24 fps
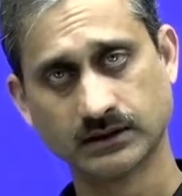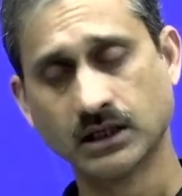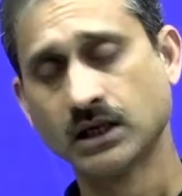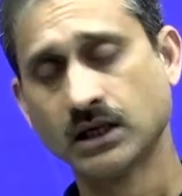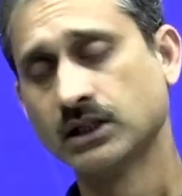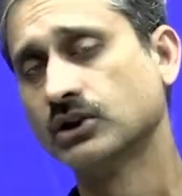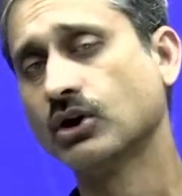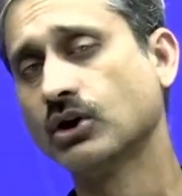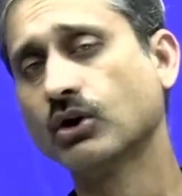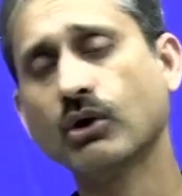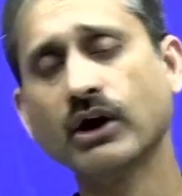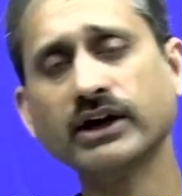
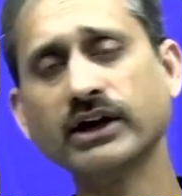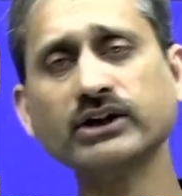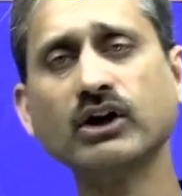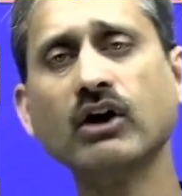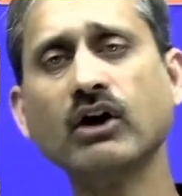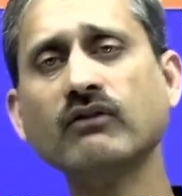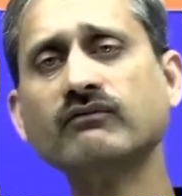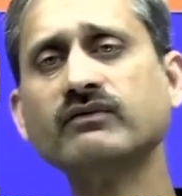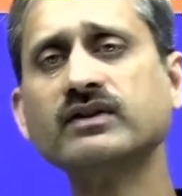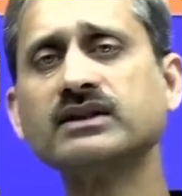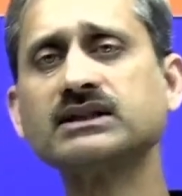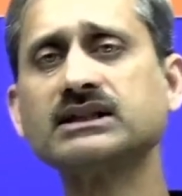Now, quite
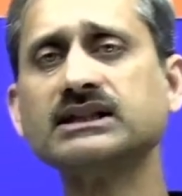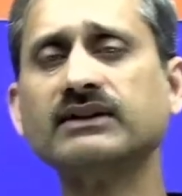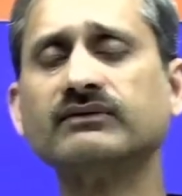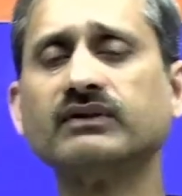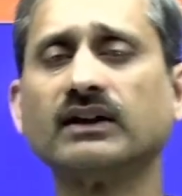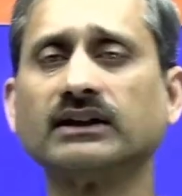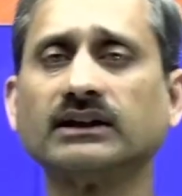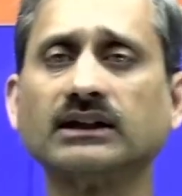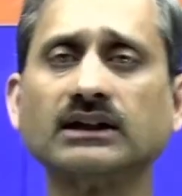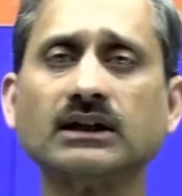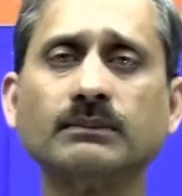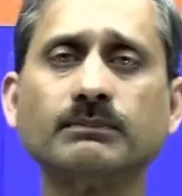obviously, if
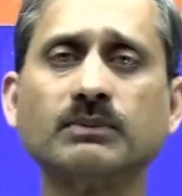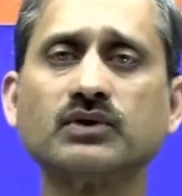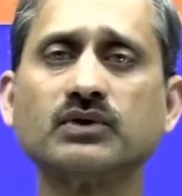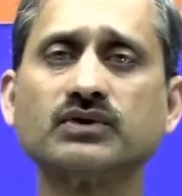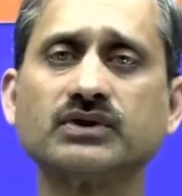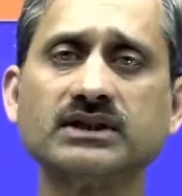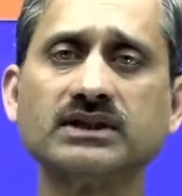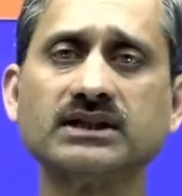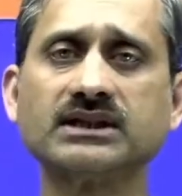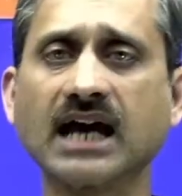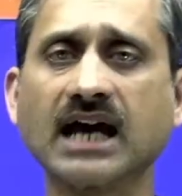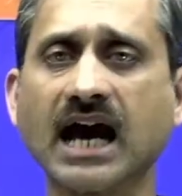another person
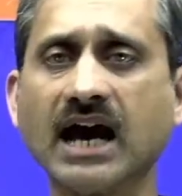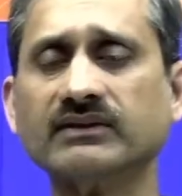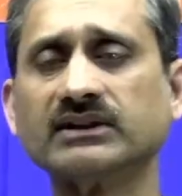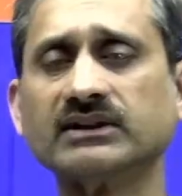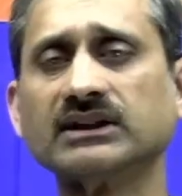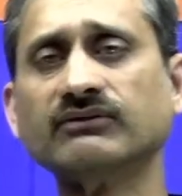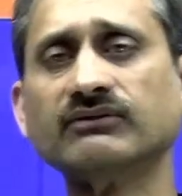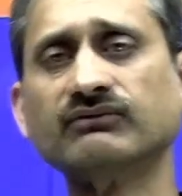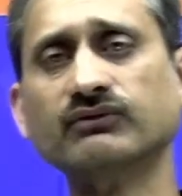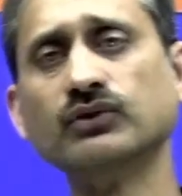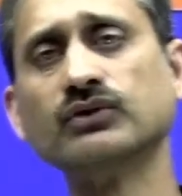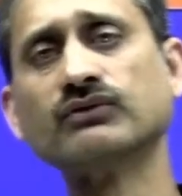is having the
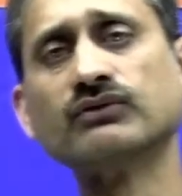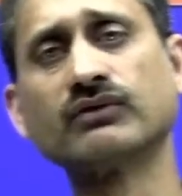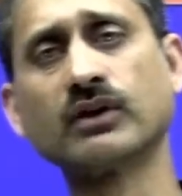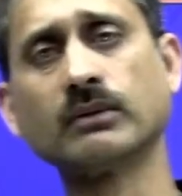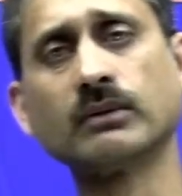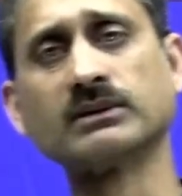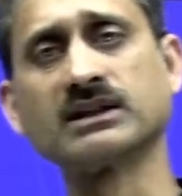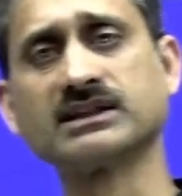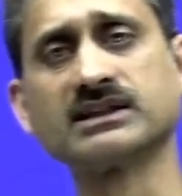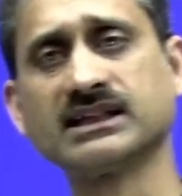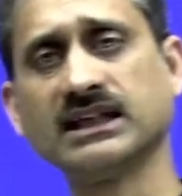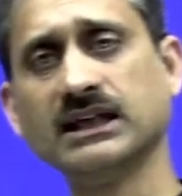food from
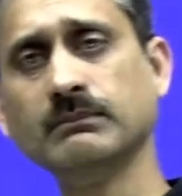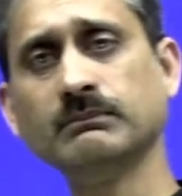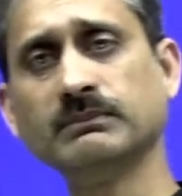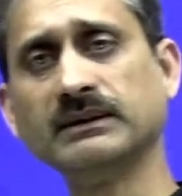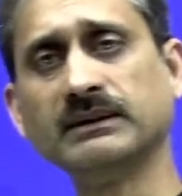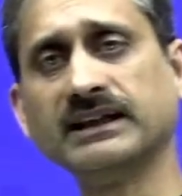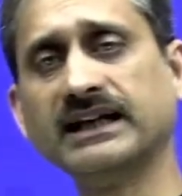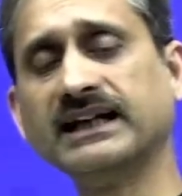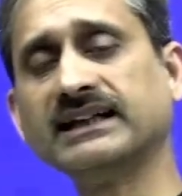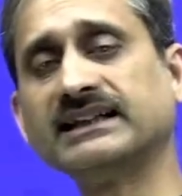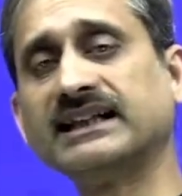the same plate,